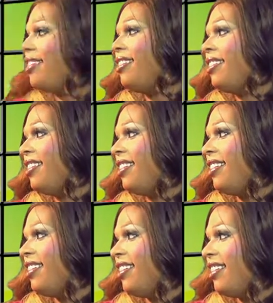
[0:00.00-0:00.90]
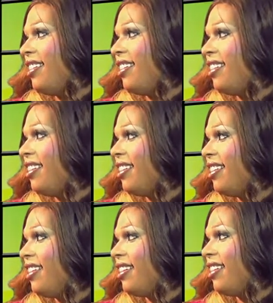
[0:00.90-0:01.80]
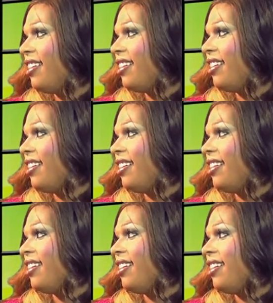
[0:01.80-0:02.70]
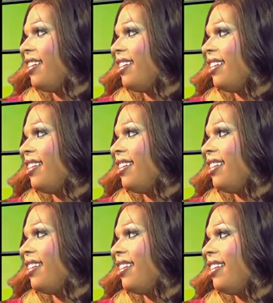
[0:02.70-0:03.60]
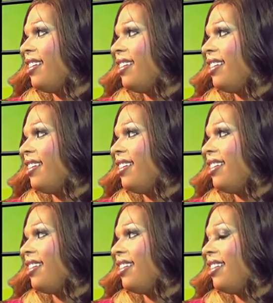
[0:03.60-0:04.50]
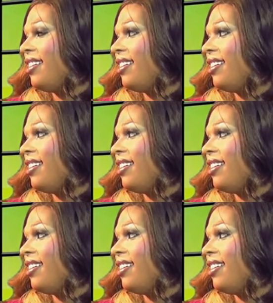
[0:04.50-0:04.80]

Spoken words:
The person shown says nothing.